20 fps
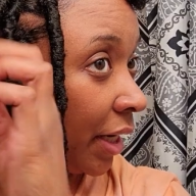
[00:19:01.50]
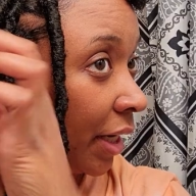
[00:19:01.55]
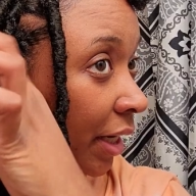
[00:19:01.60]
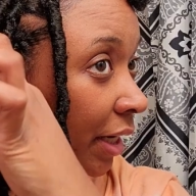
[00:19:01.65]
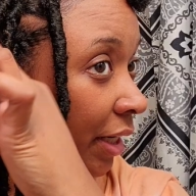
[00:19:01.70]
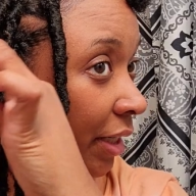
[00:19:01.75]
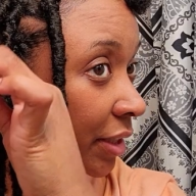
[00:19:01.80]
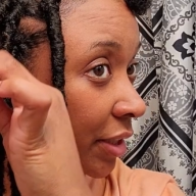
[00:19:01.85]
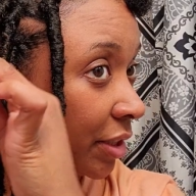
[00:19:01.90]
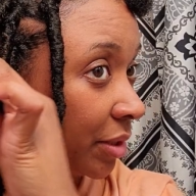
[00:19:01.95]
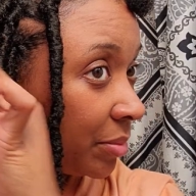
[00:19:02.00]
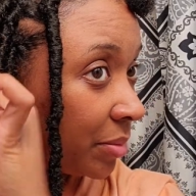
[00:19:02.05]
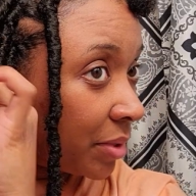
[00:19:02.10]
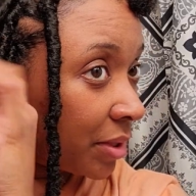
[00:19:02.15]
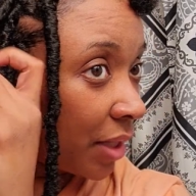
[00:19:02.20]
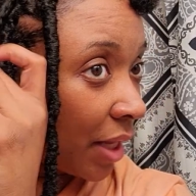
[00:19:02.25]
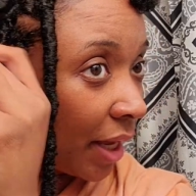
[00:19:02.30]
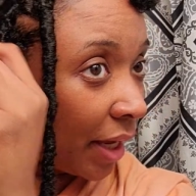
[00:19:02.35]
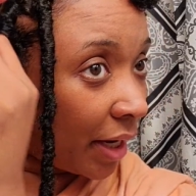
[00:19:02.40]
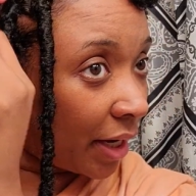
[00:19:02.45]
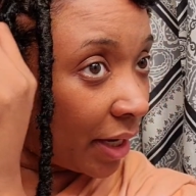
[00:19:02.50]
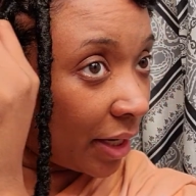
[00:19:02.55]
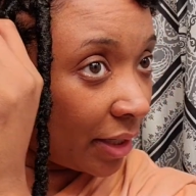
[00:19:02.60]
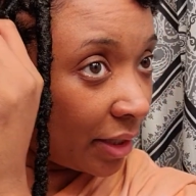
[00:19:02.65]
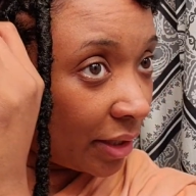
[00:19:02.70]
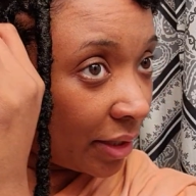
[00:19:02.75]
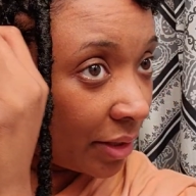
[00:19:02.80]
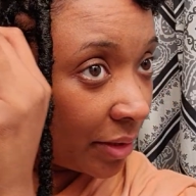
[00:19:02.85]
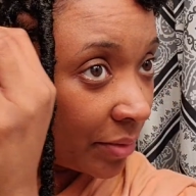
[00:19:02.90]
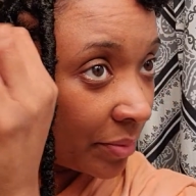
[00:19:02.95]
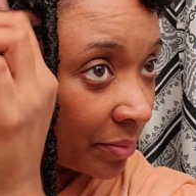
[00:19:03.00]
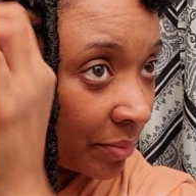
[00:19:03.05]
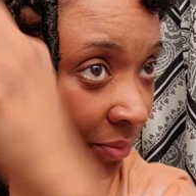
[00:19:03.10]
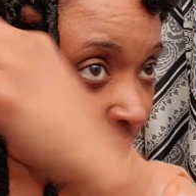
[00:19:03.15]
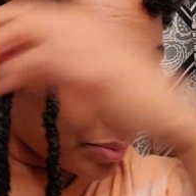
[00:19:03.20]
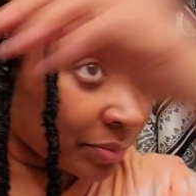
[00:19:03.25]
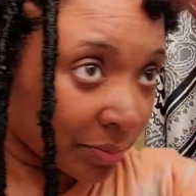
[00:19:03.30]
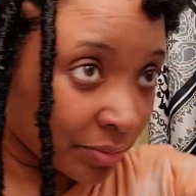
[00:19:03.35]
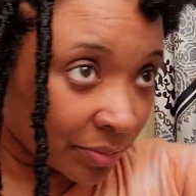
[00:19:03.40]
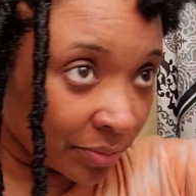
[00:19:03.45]
And she was like kind of
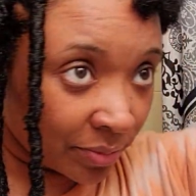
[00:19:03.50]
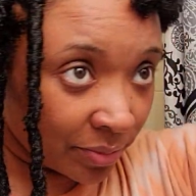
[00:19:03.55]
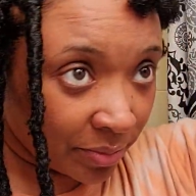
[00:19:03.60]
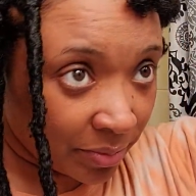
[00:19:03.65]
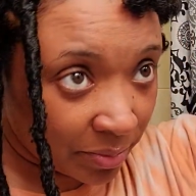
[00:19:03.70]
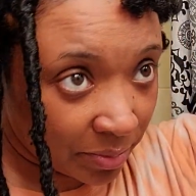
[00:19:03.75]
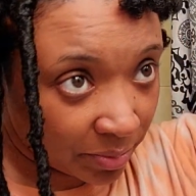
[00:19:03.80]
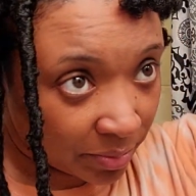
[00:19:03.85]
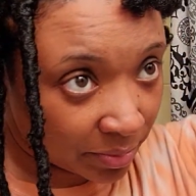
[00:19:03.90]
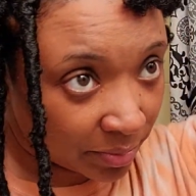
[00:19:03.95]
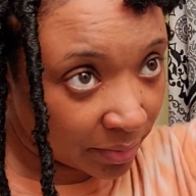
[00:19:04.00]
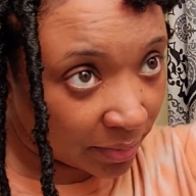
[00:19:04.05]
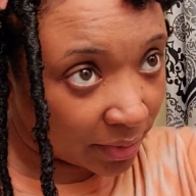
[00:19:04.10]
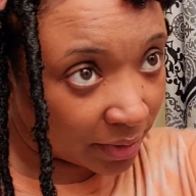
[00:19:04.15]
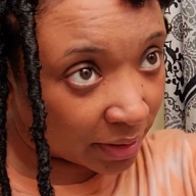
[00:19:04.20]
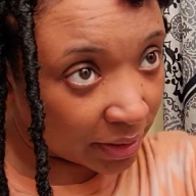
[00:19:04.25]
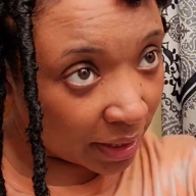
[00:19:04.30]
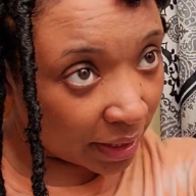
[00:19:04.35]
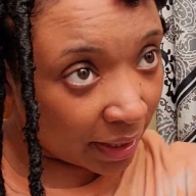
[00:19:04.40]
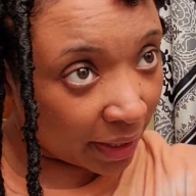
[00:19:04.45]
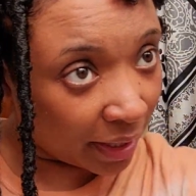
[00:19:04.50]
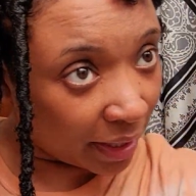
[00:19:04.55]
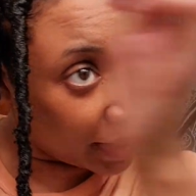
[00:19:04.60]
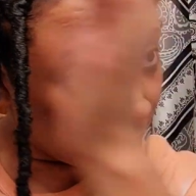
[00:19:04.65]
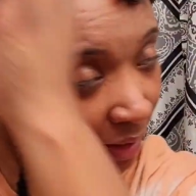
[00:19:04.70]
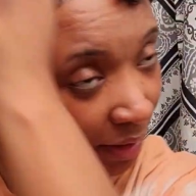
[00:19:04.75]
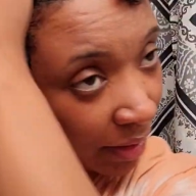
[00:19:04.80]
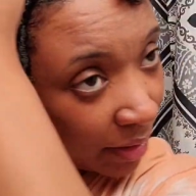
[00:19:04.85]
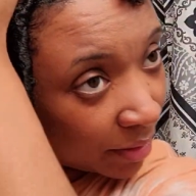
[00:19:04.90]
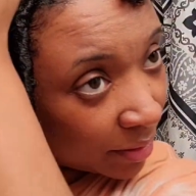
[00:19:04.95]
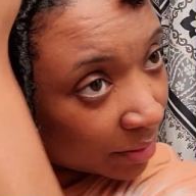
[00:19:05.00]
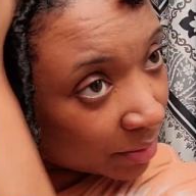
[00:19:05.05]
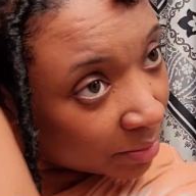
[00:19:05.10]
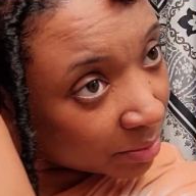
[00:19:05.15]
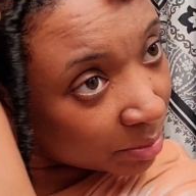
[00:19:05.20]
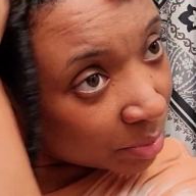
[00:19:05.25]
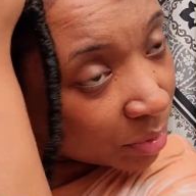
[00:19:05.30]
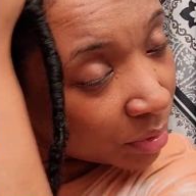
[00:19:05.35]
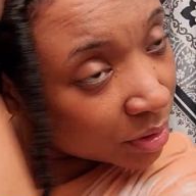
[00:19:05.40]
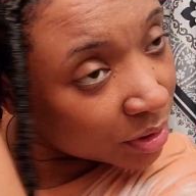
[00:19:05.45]
saying how
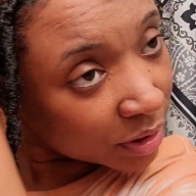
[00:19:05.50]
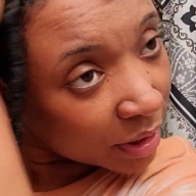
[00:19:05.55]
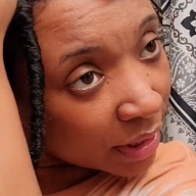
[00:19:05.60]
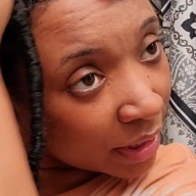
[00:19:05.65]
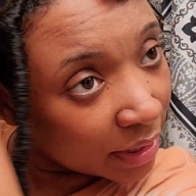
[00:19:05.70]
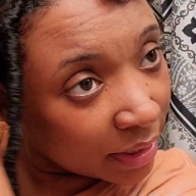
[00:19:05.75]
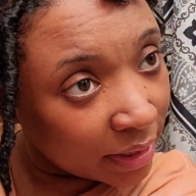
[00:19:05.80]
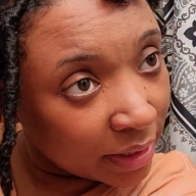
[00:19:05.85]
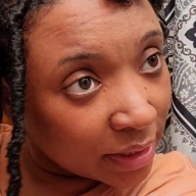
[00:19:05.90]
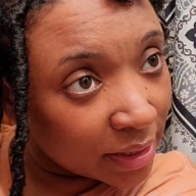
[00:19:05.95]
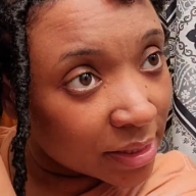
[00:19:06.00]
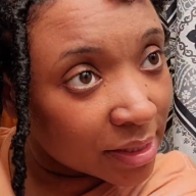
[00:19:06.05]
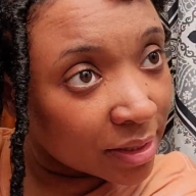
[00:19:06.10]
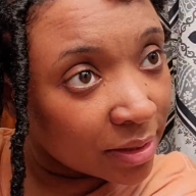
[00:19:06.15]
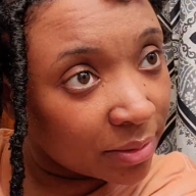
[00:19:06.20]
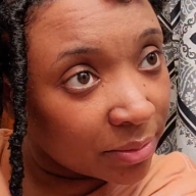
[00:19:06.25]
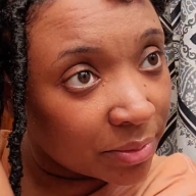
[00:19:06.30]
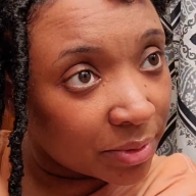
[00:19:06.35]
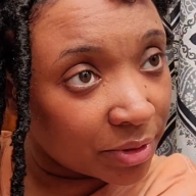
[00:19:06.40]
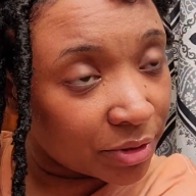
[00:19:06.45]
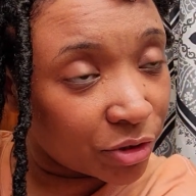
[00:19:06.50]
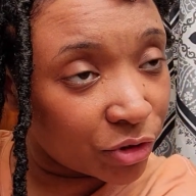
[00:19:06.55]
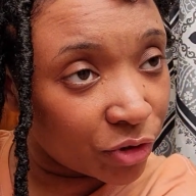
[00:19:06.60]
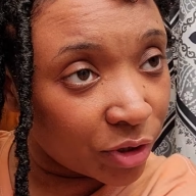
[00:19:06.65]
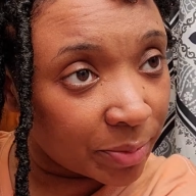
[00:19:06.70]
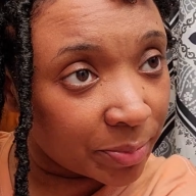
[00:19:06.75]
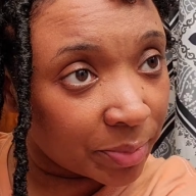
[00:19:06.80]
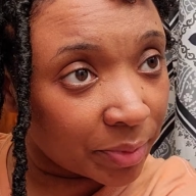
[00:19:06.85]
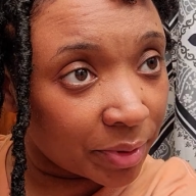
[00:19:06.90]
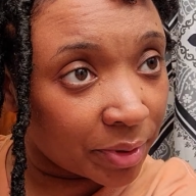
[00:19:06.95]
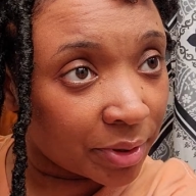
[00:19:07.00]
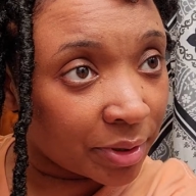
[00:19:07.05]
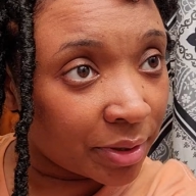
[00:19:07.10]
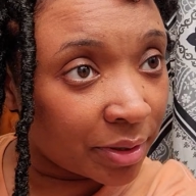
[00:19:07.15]
Porsha had did something with the stripper.